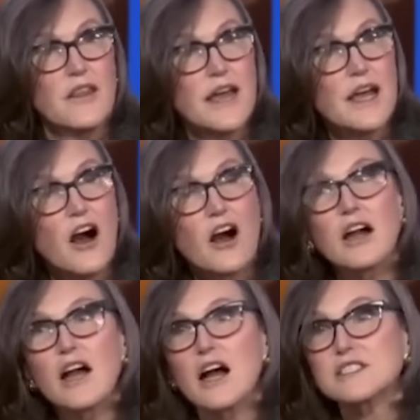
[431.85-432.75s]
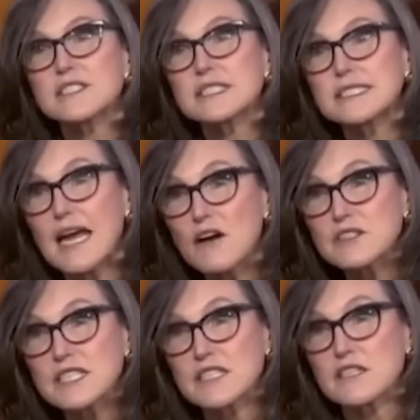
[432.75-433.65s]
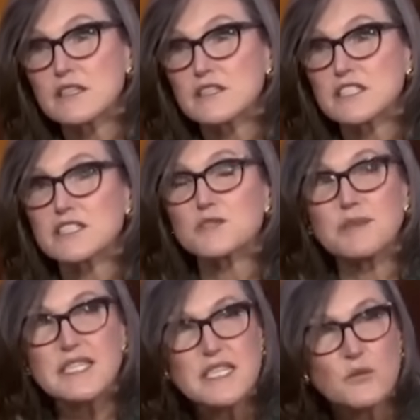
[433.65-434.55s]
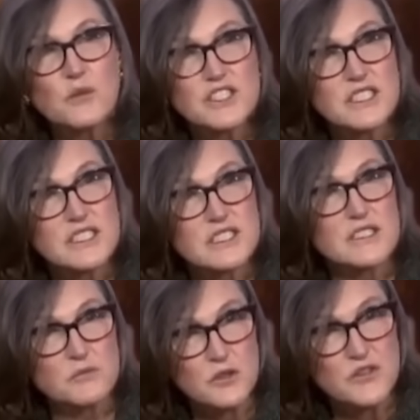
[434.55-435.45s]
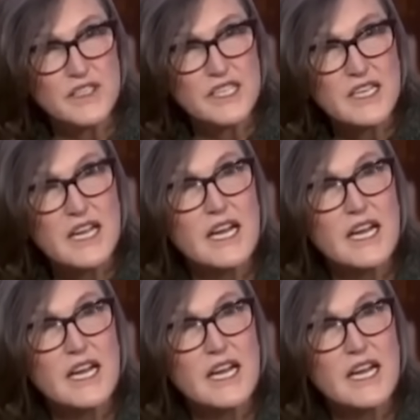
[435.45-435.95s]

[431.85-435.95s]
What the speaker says: they are astounding, the speed at which this is moving.